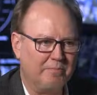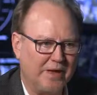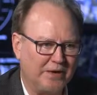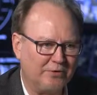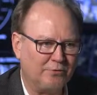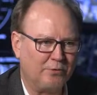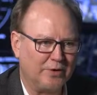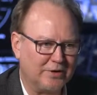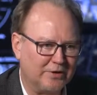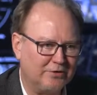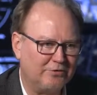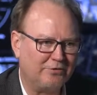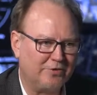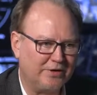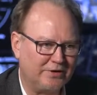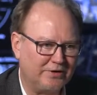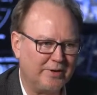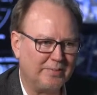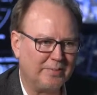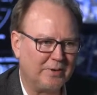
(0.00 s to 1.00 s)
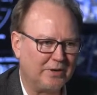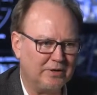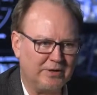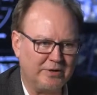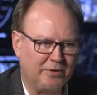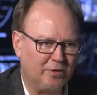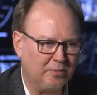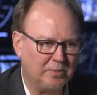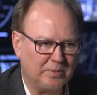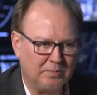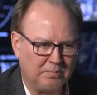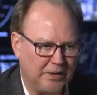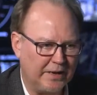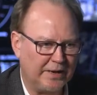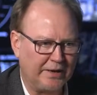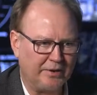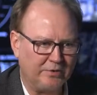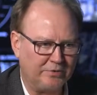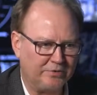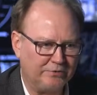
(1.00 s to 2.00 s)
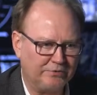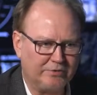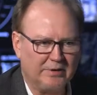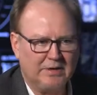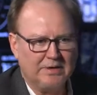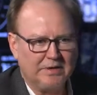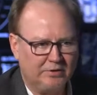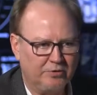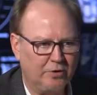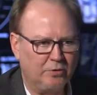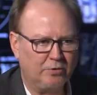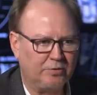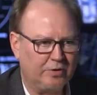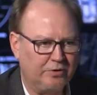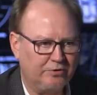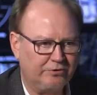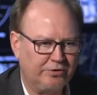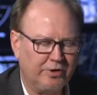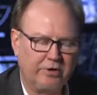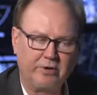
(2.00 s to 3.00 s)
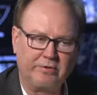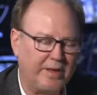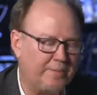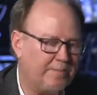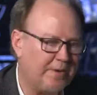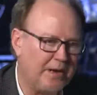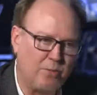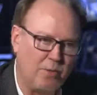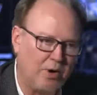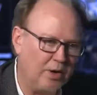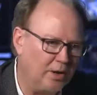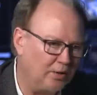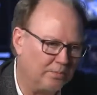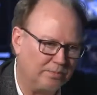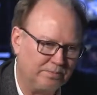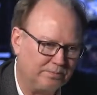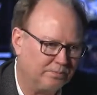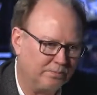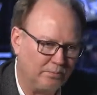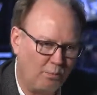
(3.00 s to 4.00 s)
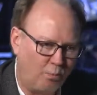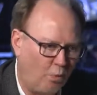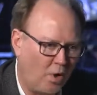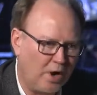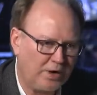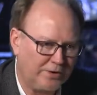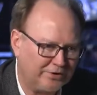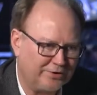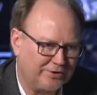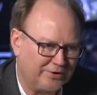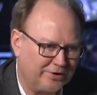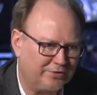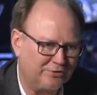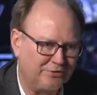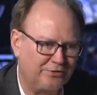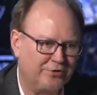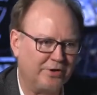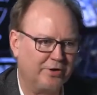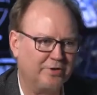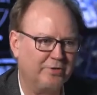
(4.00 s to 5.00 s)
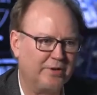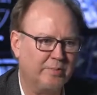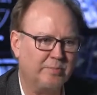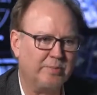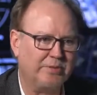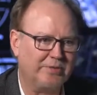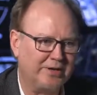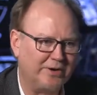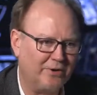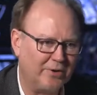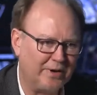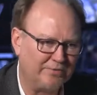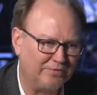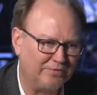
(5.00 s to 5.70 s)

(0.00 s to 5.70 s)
metrics that typically urban planners don't consider. They may well want to consider them, but they don't